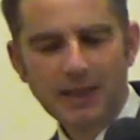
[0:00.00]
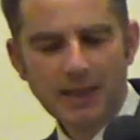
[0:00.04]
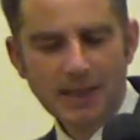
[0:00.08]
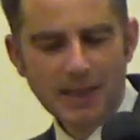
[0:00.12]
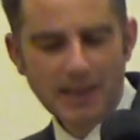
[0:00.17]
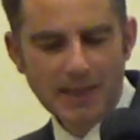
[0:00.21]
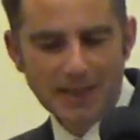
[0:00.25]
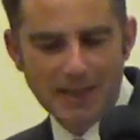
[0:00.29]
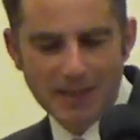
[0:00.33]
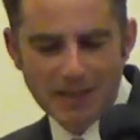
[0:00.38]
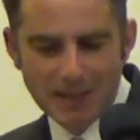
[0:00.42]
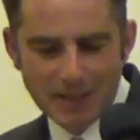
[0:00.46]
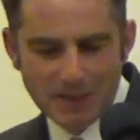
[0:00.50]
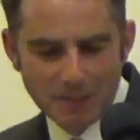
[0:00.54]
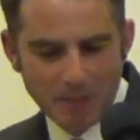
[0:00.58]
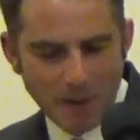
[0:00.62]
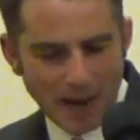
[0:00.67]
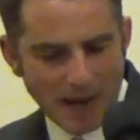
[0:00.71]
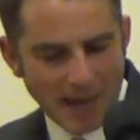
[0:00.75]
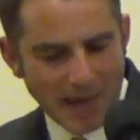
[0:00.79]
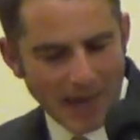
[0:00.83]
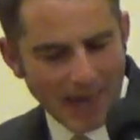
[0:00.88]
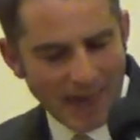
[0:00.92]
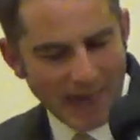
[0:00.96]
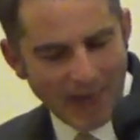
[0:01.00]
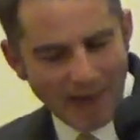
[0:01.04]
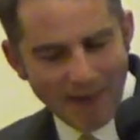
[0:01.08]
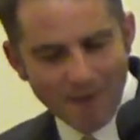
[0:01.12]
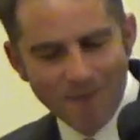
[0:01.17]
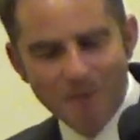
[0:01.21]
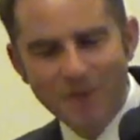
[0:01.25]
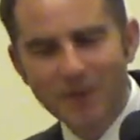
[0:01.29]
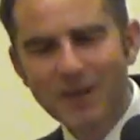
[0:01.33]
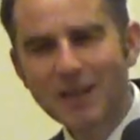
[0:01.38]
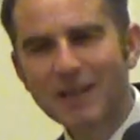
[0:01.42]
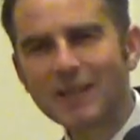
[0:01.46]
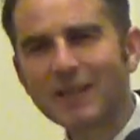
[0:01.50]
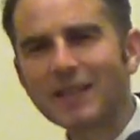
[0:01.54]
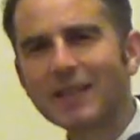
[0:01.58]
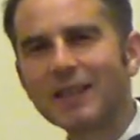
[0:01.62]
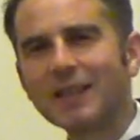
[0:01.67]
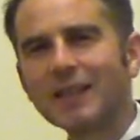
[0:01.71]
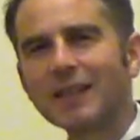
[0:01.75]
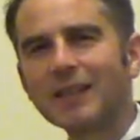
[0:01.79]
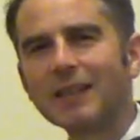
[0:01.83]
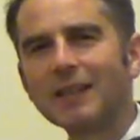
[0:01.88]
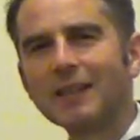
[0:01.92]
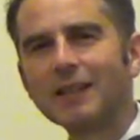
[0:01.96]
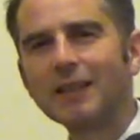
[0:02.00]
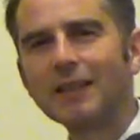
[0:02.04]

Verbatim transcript: He is my everything.